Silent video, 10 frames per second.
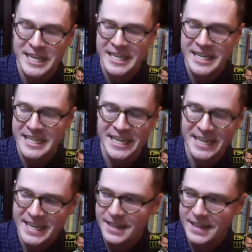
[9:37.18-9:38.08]
yeah,
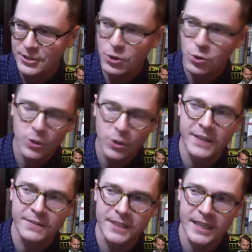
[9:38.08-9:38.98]
there's a whole
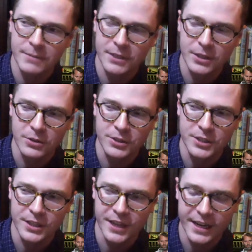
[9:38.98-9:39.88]
lot of time that
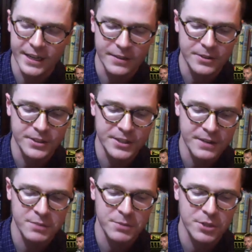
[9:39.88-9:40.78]
goes into that, and there's a
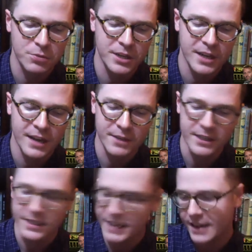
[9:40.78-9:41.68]
difference between having a
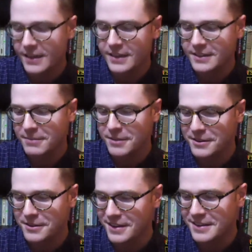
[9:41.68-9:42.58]
talent at something.
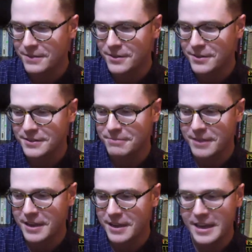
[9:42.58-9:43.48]
There's a difference
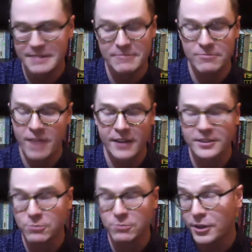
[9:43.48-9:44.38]
and actually
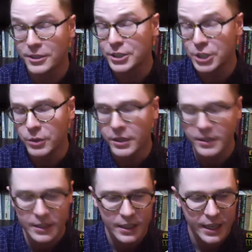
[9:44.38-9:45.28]
wanting to do it.
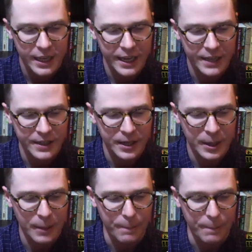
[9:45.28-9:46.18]
And
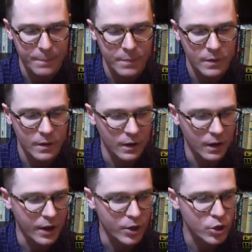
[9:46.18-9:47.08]
um,
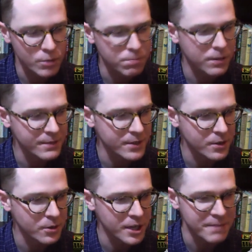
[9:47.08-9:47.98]
I could play the
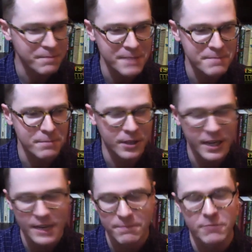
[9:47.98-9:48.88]
viola, and it made people
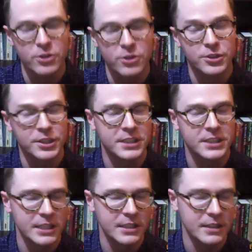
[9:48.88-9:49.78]
like me. And when you're
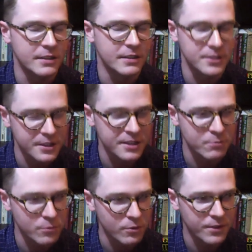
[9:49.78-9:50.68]
16, there's nothing
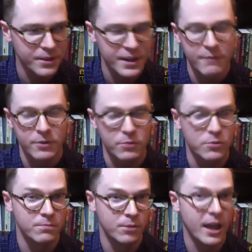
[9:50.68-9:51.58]
more fun than having a room
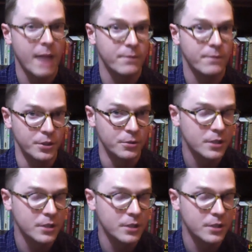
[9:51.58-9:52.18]
clap for you.